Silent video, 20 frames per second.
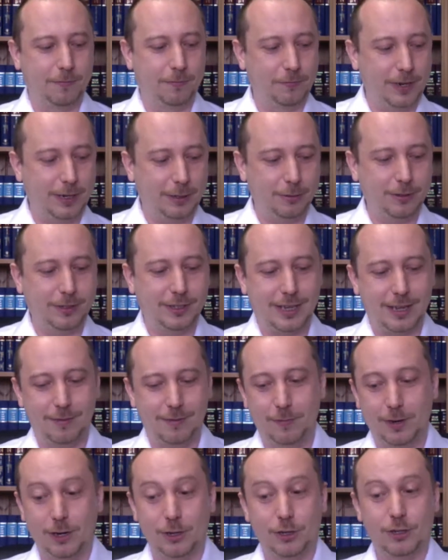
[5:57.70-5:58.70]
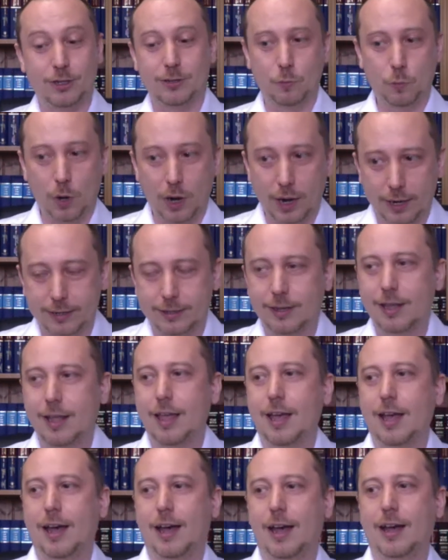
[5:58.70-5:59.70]
furlough scheme version 1,
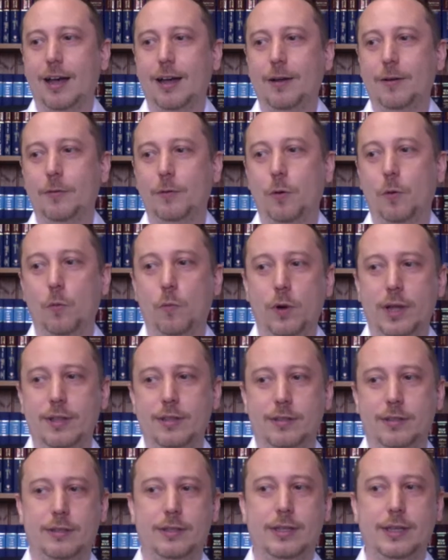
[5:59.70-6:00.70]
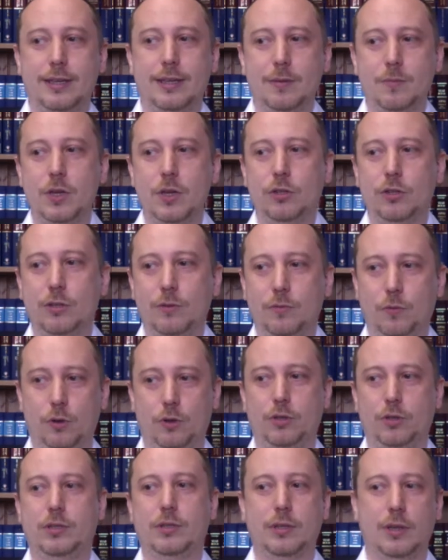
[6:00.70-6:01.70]
when the commission
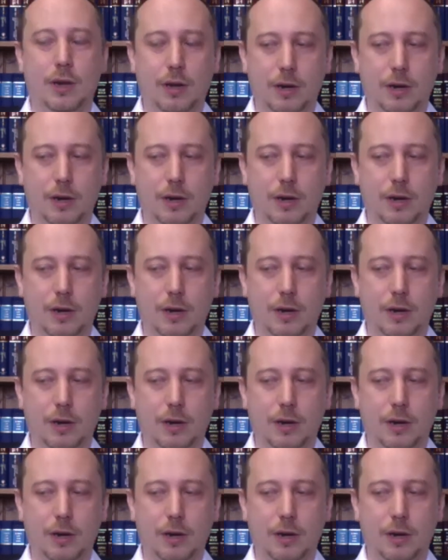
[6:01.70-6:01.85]
was